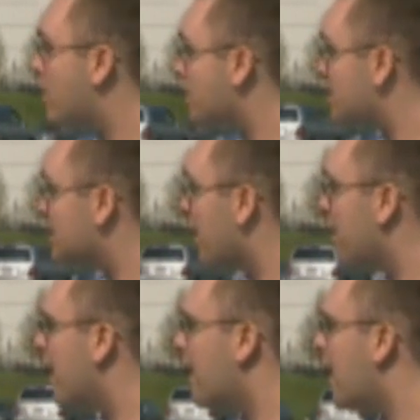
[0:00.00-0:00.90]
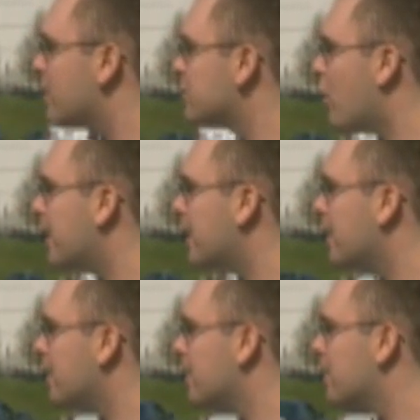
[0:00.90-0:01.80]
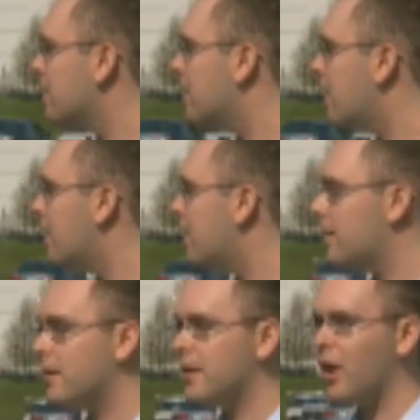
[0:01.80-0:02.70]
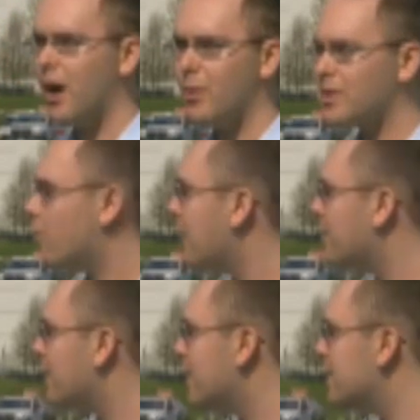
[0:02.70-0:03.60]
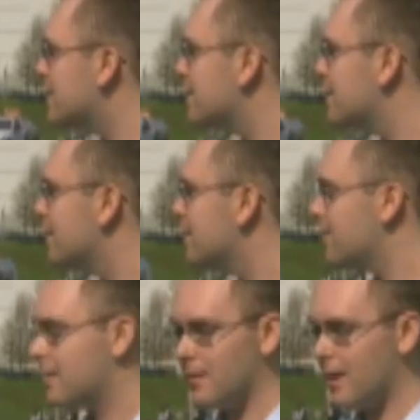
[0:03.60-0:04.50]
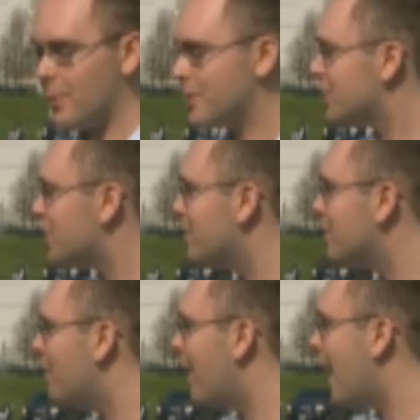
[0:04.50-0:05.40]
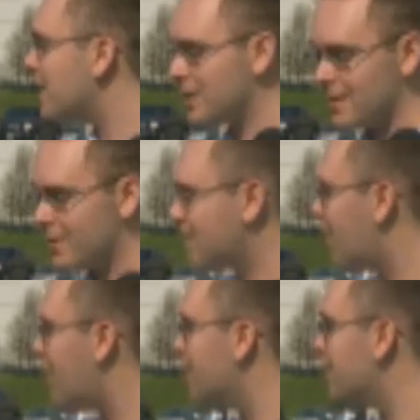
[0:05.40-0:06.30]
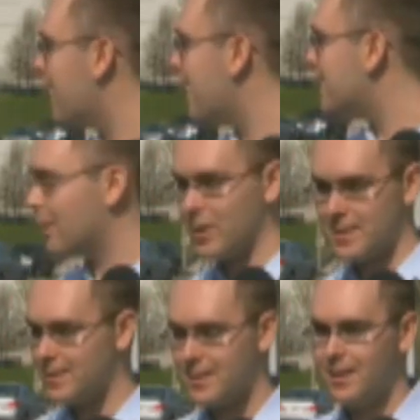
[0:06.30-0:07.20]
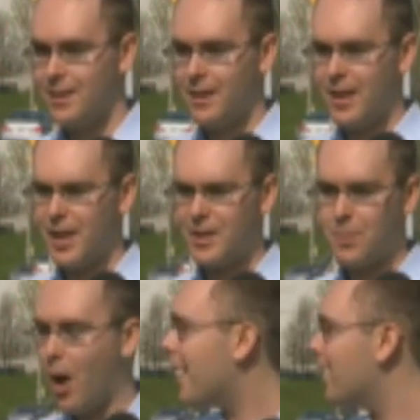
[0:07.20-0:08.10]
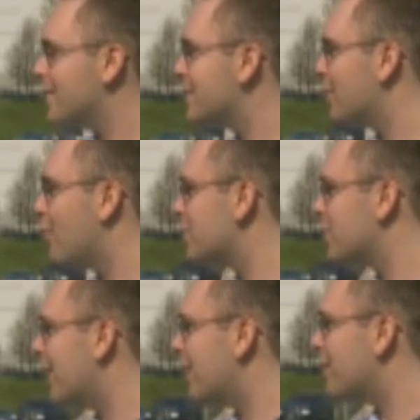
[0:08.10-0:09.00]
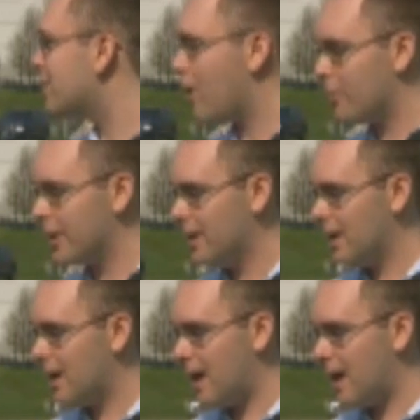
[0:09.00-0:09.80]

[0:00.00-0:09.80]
Because I'm scared. I wasn't running. I wasn't running because I was ashamed of my actions. I was on public land. I wasn't spying. I wasn't encroaching on anyone's property.